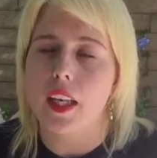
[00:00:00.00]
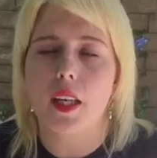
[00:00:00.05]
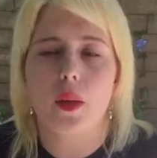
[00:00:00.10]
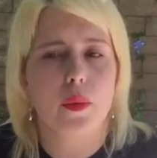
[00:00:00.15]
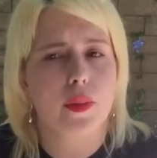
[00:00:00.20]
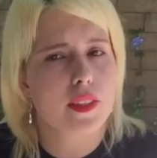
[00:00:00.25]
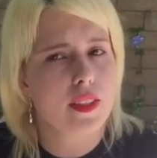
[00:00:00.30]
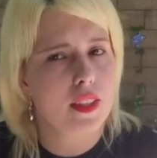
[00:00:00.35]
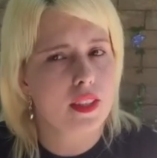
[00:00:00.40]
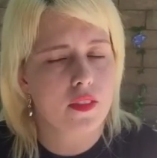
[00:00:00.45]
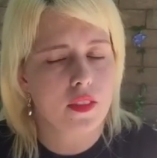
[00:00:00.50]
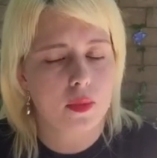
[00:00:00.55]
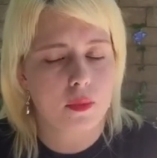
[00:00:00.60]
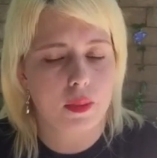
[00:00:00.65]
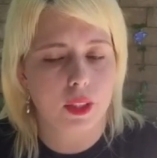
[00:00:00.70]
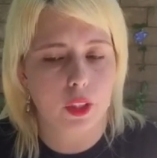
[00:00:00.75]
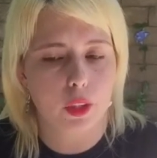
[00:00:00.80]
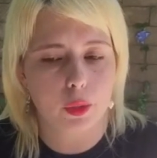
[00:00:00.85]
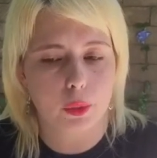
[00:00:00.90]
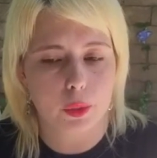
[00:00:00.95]
it wasn't even
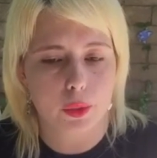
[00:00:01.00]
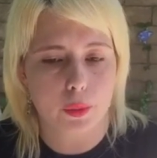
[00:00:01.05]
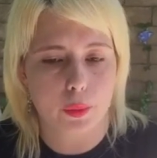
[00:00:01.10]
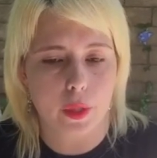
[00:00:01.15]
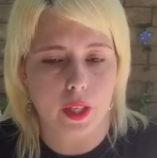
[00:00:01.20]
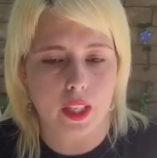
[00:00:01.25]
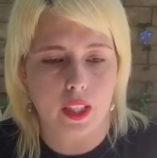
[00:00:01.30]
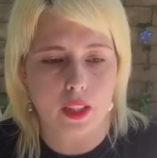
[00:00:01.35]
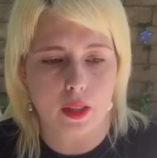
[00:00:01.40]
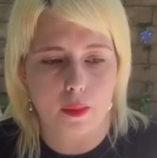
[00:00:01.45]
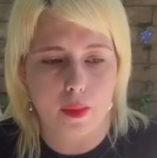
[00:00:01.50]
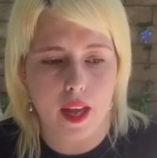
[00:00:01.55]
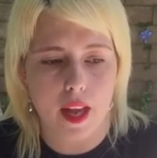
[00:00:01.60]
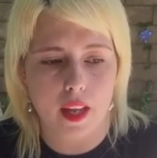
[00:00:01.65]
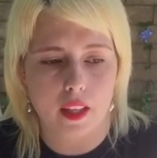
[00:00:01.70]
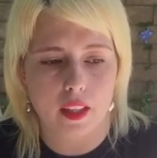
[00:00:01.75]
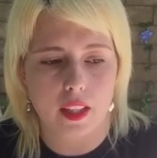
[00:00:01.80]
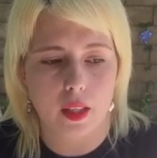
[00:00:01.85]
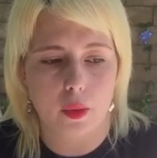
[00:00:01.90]
me who was wearing the bag.